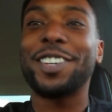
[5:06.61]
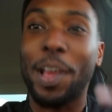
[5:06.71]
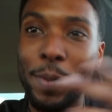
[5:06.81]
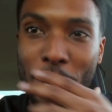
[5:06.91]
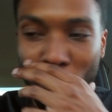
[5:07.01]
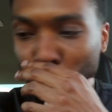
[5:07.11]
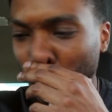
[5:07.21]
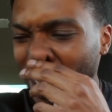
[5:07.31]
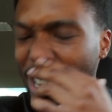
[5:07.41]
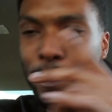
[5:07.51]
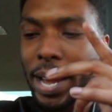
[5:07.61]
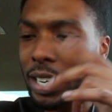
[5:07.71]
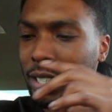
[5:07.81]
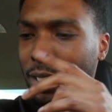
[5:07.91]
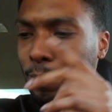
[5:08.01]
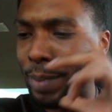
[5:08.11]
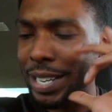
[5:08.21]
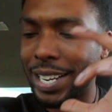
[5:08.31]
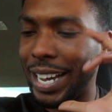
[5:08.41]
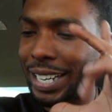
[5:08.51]
let me know, what is the
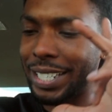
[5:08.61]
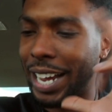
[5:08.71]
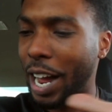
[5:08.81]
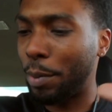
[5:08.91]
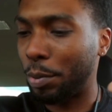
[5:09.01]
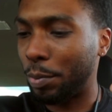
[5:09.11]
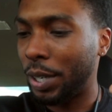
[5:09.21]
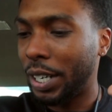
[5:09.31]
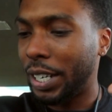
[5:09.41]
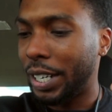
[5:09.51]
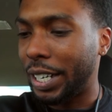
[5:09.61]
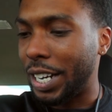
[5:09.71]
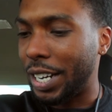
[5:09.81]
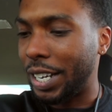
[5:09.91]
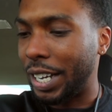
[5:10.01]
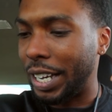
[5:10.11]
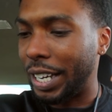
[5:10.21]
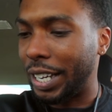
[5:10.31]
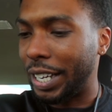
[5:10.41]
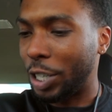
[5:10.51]
best X album?
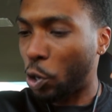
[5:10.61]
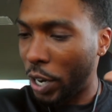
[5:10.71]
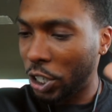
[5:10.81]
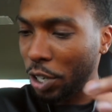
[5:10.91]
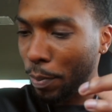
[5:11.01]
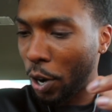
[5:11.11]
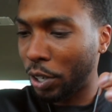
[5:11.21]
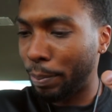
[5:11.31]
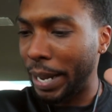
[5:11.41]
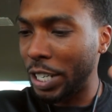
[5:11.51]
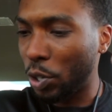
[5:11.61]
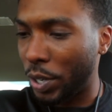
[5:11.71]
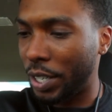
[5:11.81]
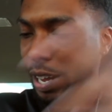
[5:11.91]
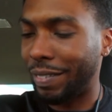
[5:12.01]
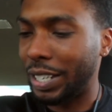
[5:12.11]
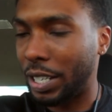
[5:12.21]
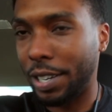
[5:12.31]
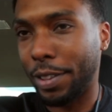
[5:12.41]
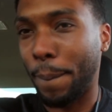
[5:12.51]
Is Question Mark the best, or is
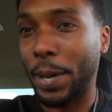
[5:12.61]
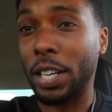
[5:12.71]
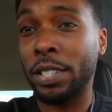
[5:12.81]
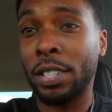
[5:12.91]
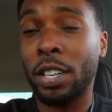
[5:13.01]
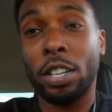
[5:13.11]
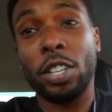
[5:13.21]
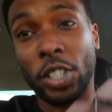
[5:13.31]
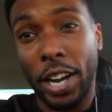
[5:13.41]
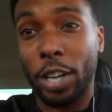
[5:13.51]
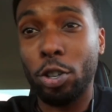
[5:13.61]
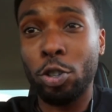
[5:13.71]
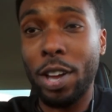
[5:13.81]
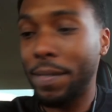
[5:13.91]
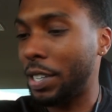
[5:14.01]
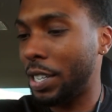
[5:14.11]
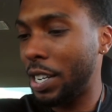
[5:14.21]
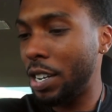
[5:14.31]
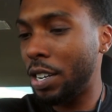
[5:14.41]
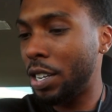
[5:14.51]
17 the best? Should I do
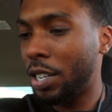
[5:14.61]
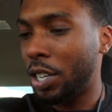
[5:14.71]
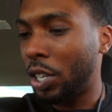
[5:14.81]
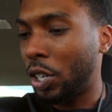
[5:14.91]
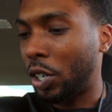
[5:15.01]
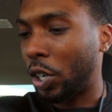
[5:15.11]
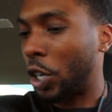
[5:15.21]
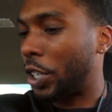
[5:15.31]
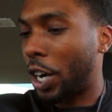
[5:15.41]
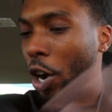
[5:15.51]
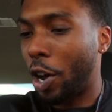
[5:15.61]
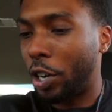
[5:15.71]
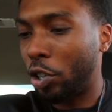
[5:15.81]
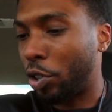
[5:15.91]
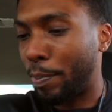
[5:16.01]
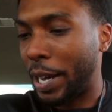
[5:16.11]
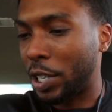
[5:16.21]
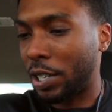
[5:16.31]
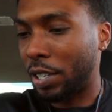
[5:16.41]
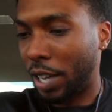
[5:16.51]
17, or did I already do the
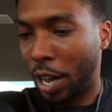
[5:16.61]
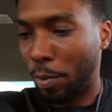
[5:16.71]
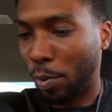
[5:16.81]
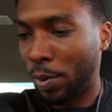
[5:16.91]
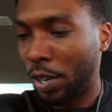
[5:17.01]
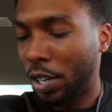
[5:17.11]
best album?